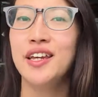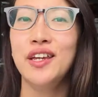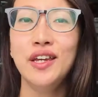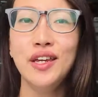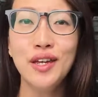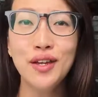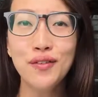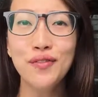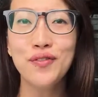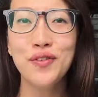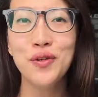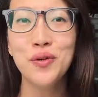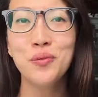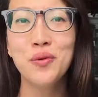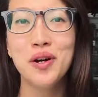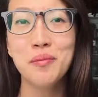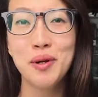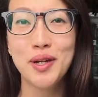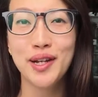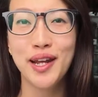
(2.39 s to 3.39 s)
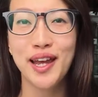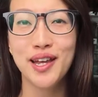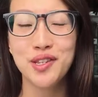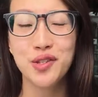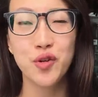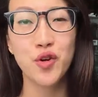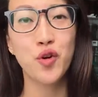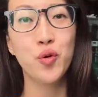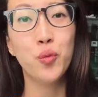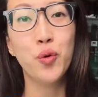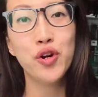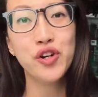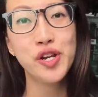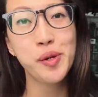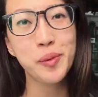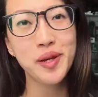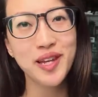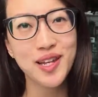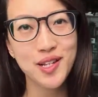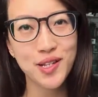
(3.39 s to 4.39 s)
If you want me to answer your worship
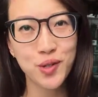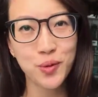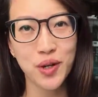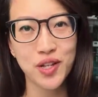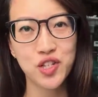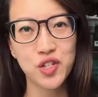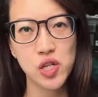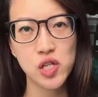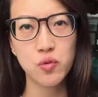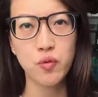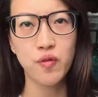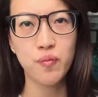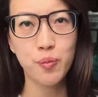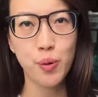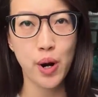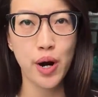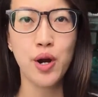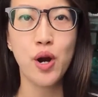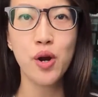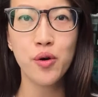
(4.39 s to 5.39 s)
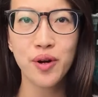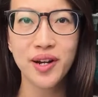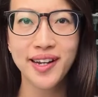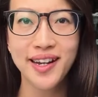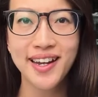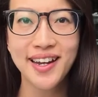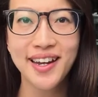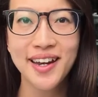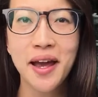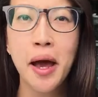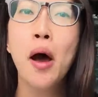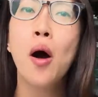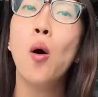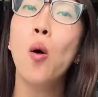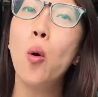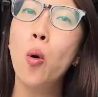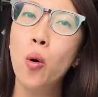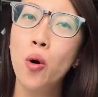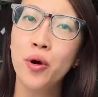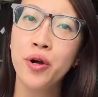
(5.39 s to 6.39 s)
keys questions with priority,
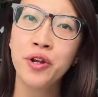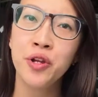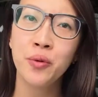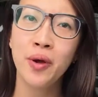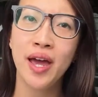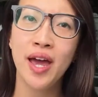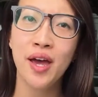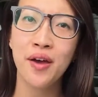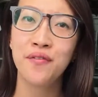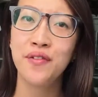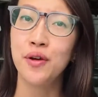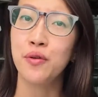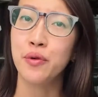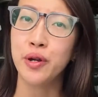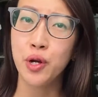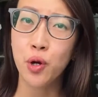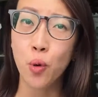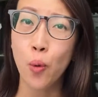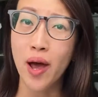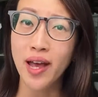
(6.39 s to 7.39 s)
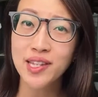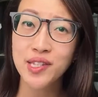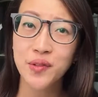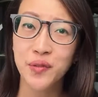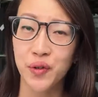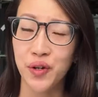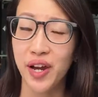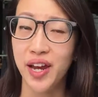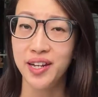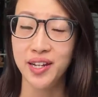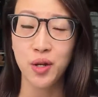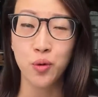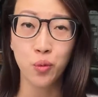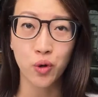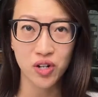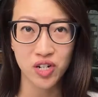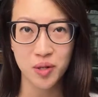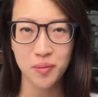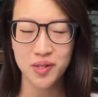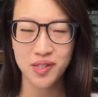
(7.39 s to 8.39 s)
or you have a request for any
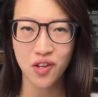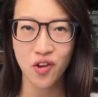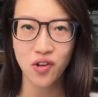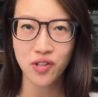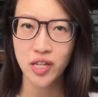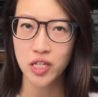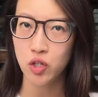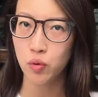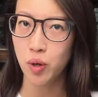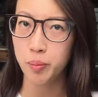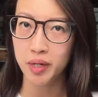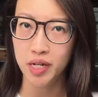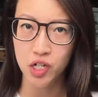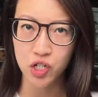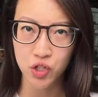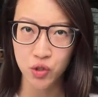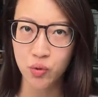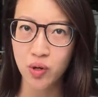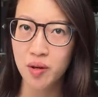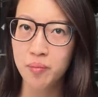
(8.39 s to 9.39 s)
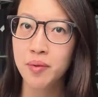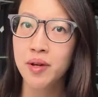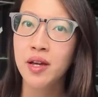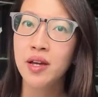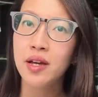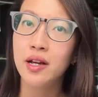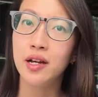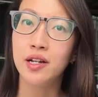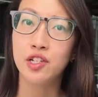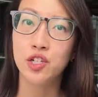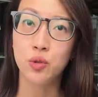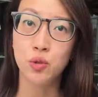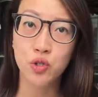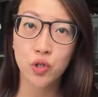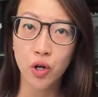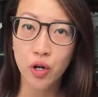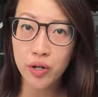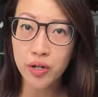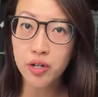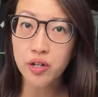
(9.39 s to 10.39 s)
worship song that you want me to do up a
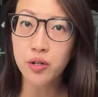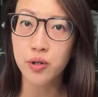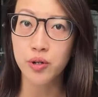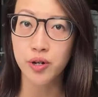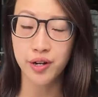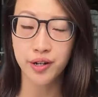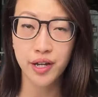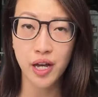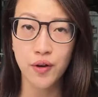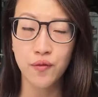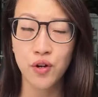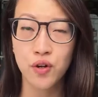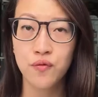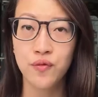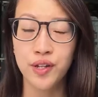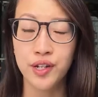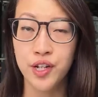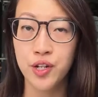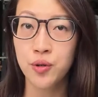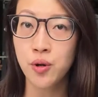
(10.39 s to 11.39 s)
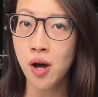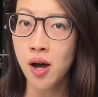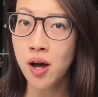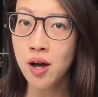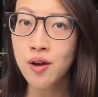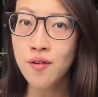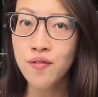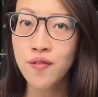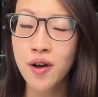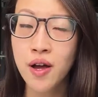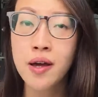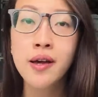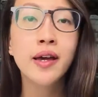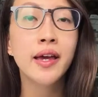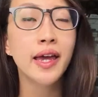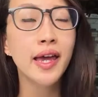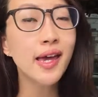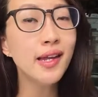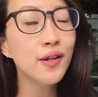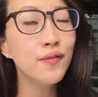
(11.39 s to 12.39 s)
tutorial or a cover video of,
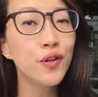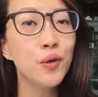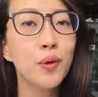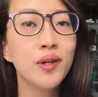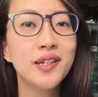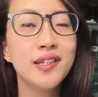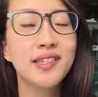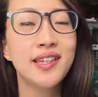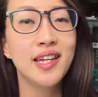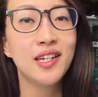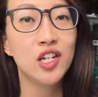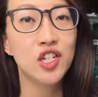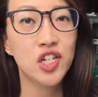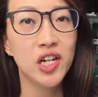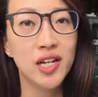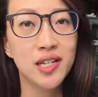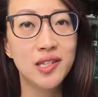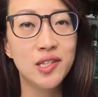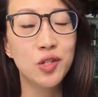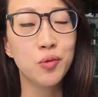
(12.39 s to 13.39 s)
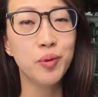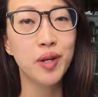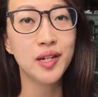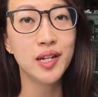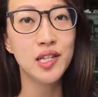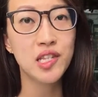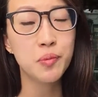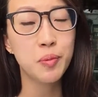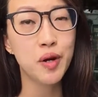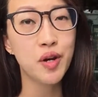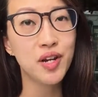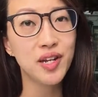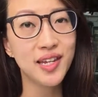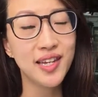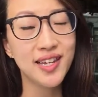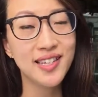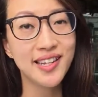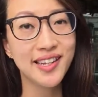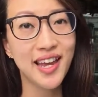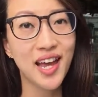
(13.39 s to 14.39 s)
and if you want to stand a chance to be an Inspired
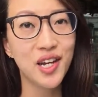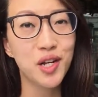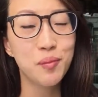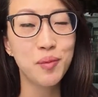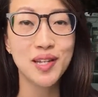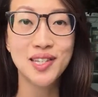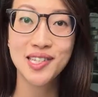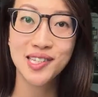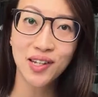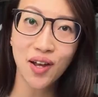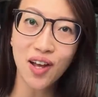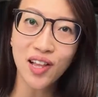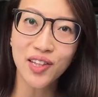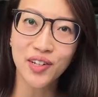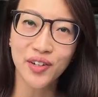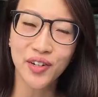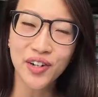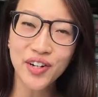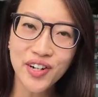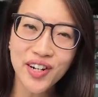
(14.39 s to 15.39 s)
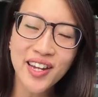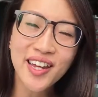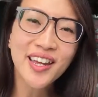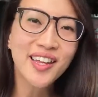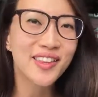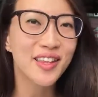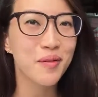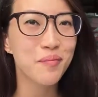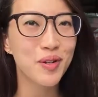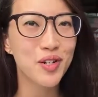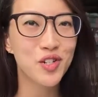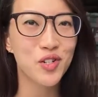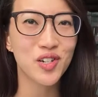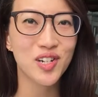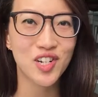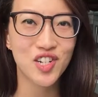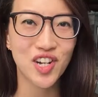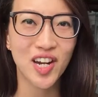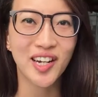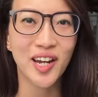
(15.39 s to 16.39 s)
Keys Academy scholar, then be sure
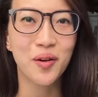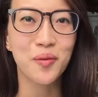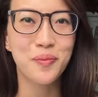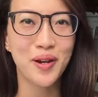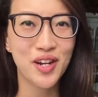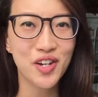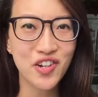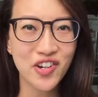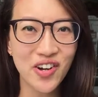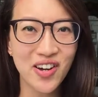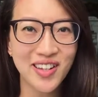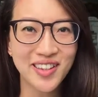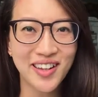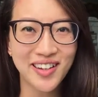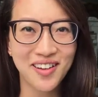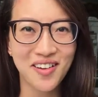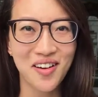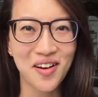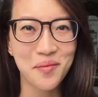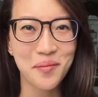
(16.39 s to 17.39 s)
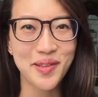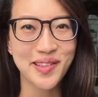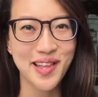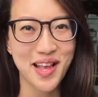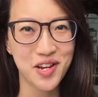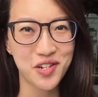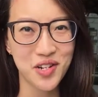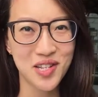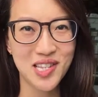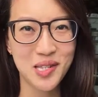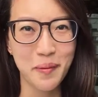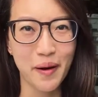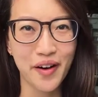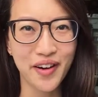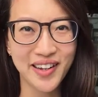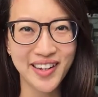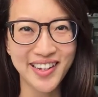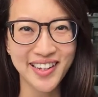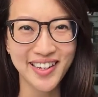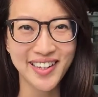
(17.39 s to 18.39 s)
to check out
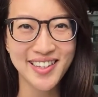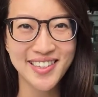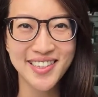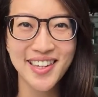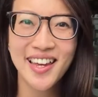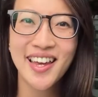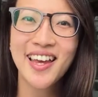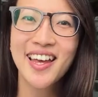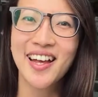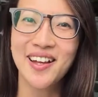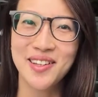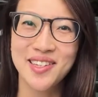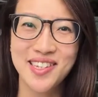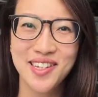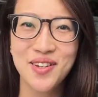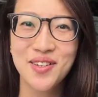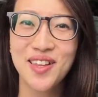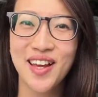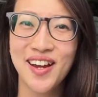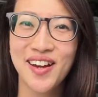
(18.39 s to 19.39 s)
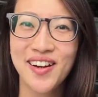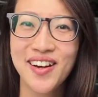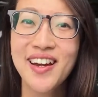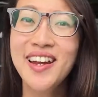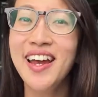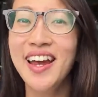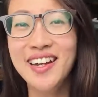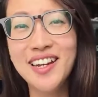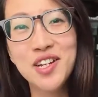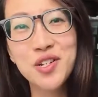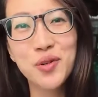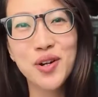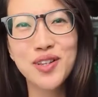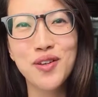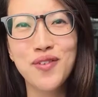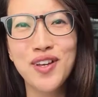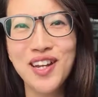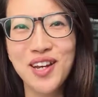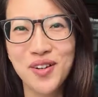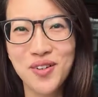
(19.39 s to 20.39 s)
patreon.com/inspiredkeys. I'll see you there and enjoy the
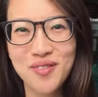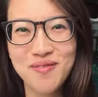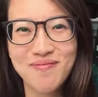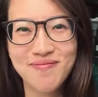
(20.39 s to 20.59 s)
video.